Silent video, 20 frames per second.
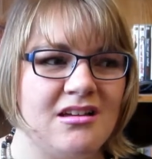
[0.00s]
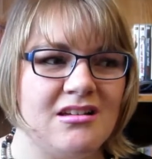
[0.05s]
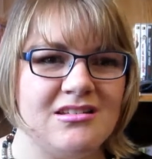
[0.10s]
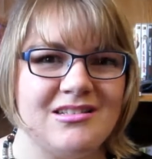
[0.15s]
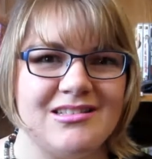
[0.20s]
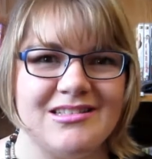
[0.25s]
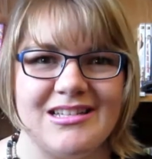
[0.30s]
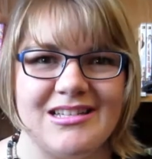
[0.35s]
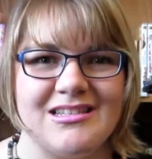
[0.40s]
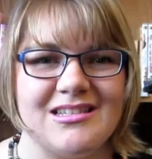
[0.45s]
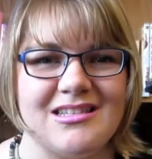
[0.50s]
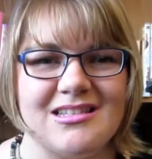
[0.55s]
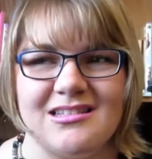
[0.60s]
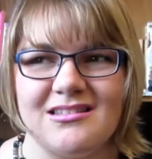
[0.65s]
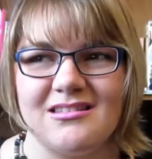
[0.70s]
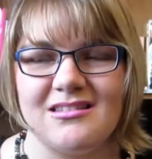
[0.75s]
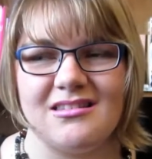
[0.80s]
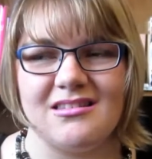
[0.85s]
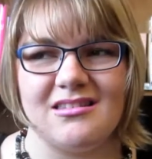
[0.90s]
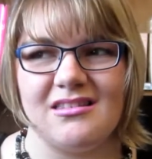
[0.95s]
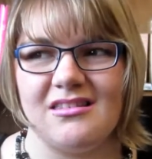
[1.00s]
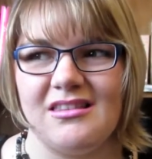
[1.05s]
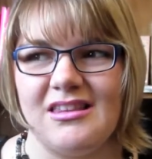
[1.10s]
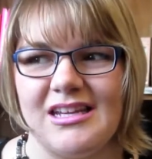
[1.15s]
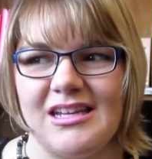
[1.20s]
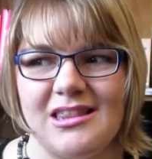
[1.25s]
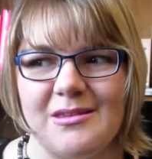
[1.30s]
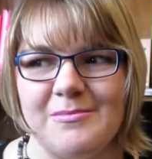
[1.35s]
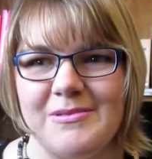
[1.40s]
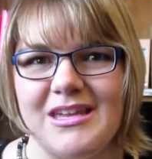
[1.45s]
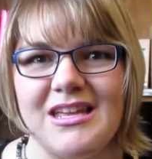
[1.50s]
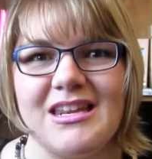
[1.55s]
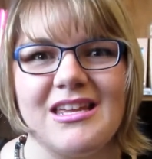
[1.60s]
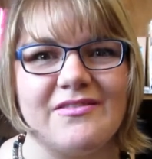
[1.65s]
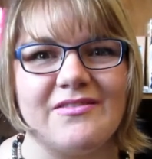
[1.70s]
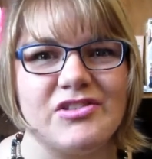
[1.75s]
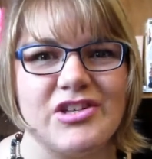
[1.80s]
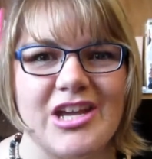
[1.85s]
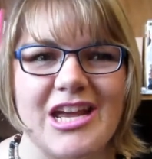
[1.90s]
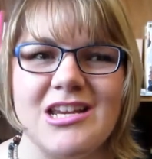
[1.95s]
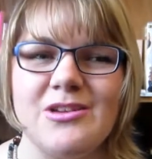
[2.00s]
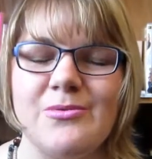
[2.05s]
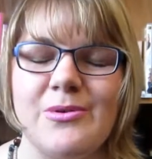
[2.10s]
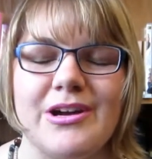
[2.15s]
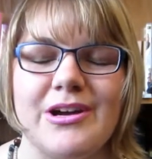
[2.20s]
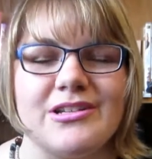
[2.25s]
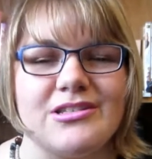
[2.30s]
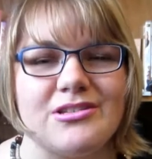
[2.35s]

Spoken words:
since like the beginning of January.